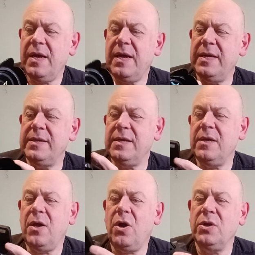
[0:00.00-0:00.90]
And
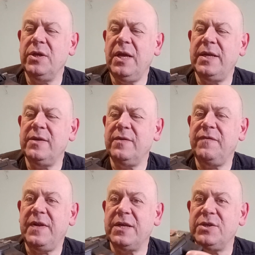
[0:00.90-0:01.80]
on the end of the
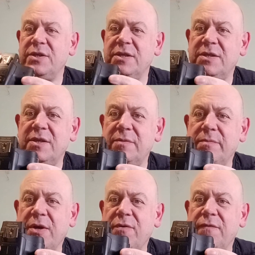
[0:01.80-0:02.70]
flash, there's
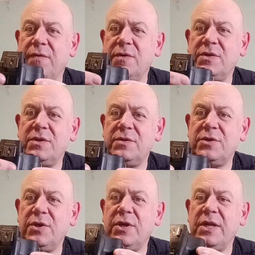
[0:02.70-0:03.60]
microphones.
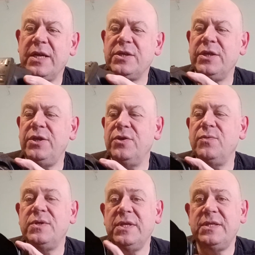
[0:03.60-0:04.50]
So you can actually
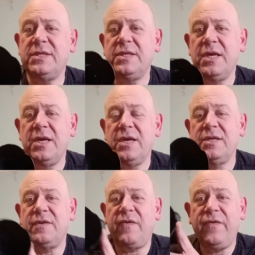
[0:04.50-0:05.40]
use this
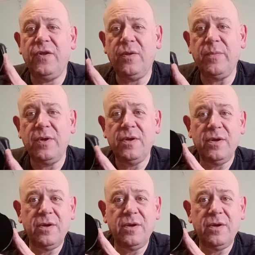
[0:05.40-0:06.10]
to film